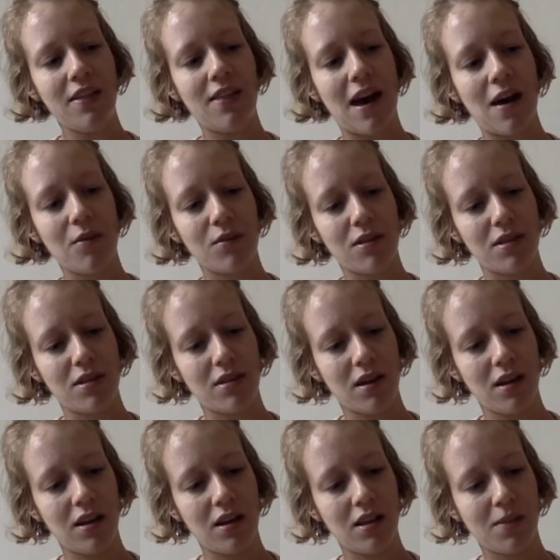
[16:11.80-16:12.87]
that was,
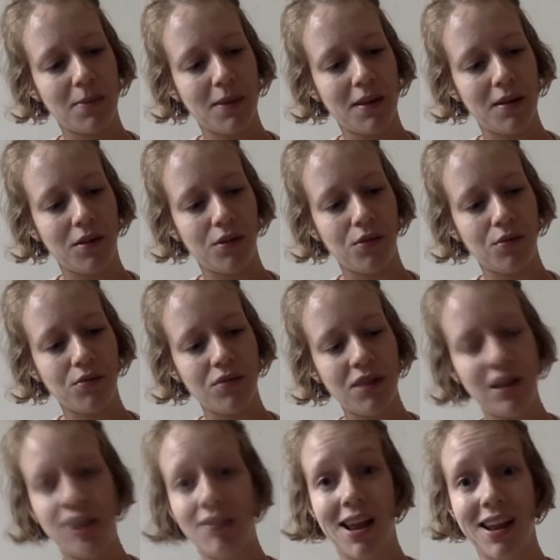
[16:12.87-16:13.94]
it's been a
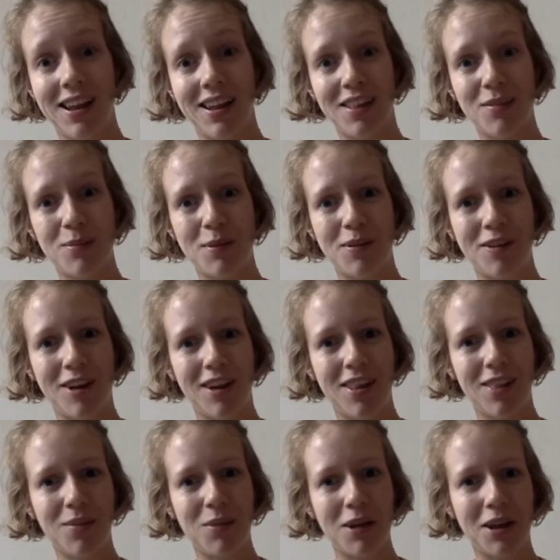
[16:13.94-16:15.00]
really great
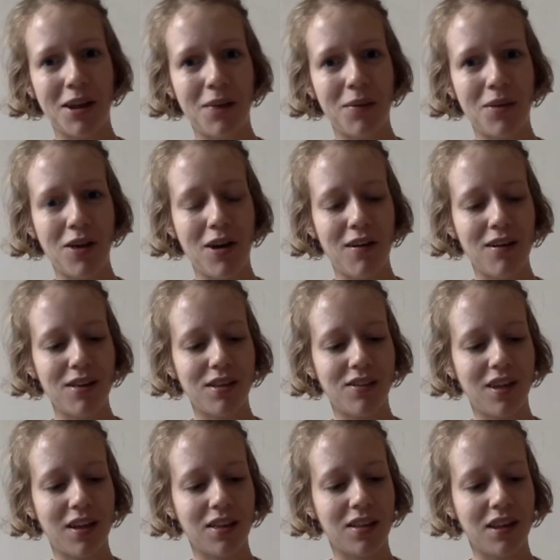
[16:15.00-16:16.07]
experience working with her as a
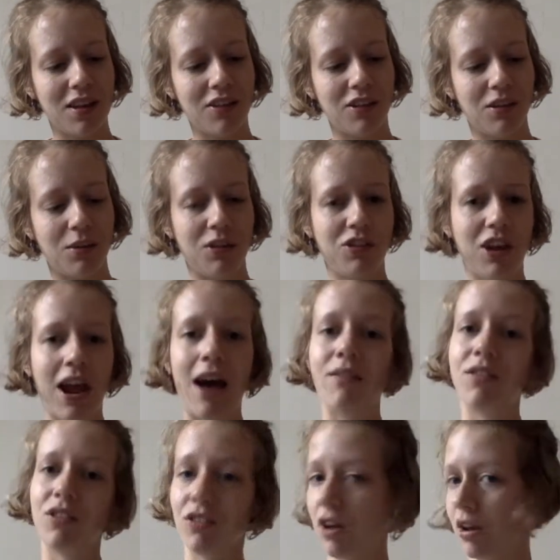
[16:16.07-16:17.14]
test knitter, which I
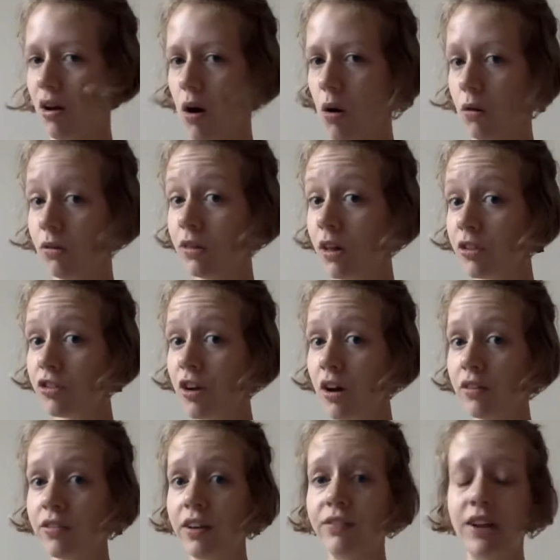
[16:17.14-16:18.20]
haven't done a whole lot
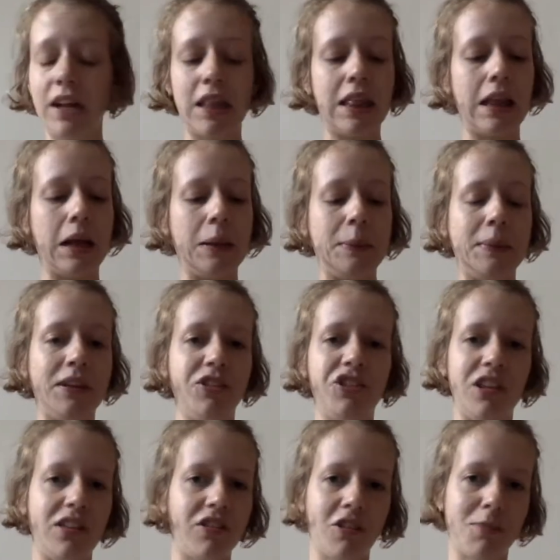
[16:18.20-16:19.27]
of. I've done some, and
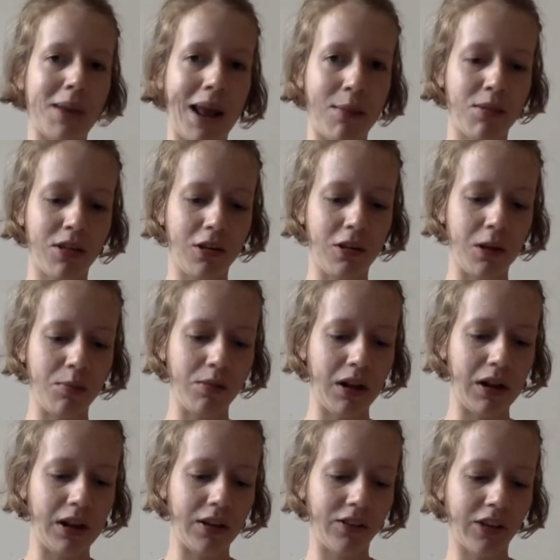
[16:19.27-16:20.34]
she's just been absolutely
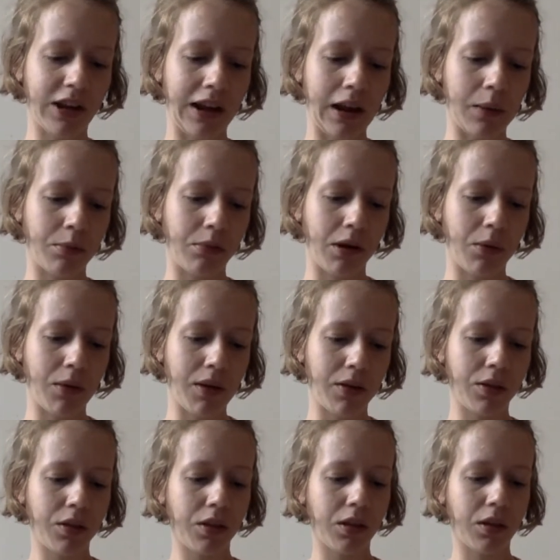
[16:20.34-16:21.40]
brilliant to collaborate with.
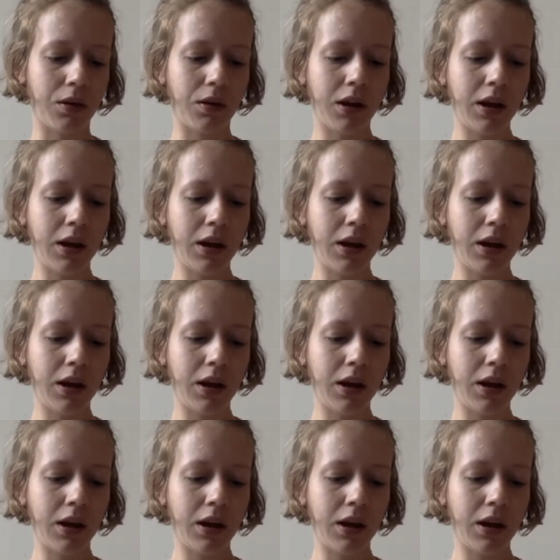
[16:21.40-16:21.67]
So